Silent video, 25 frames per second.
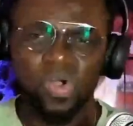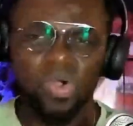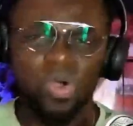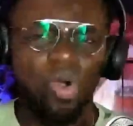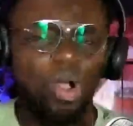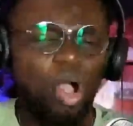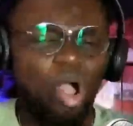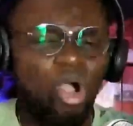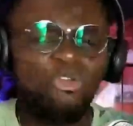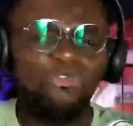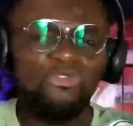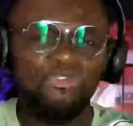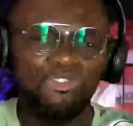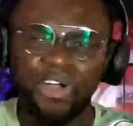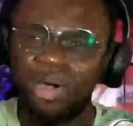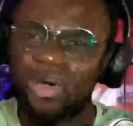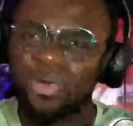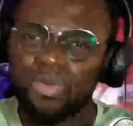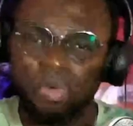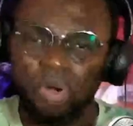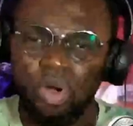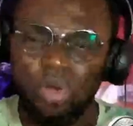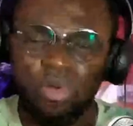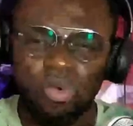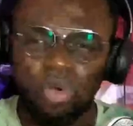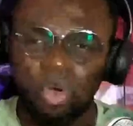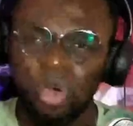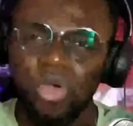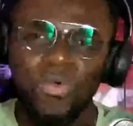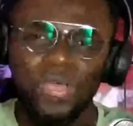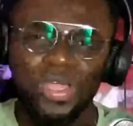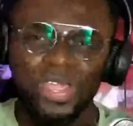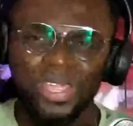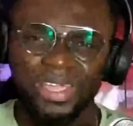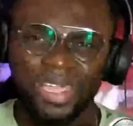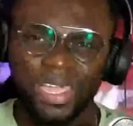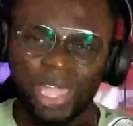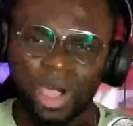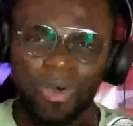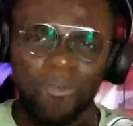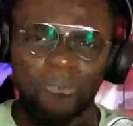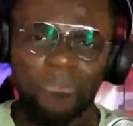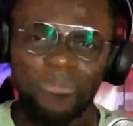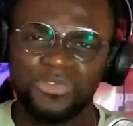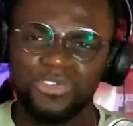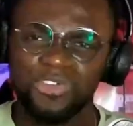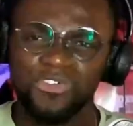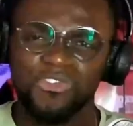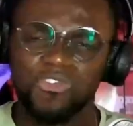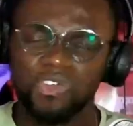On found conqueror girl
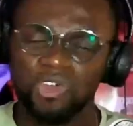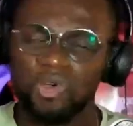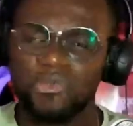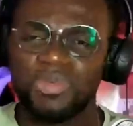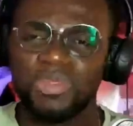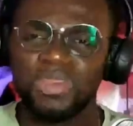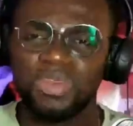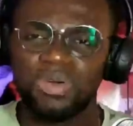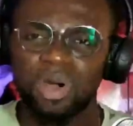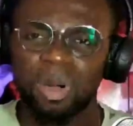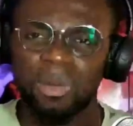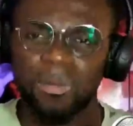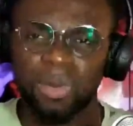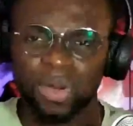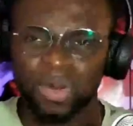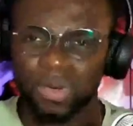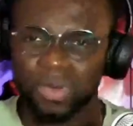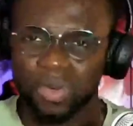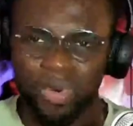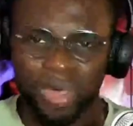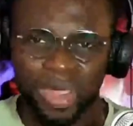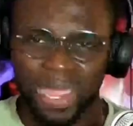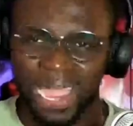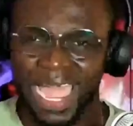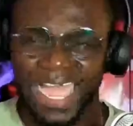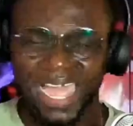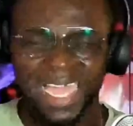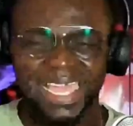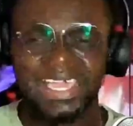proof will be no abon hoka.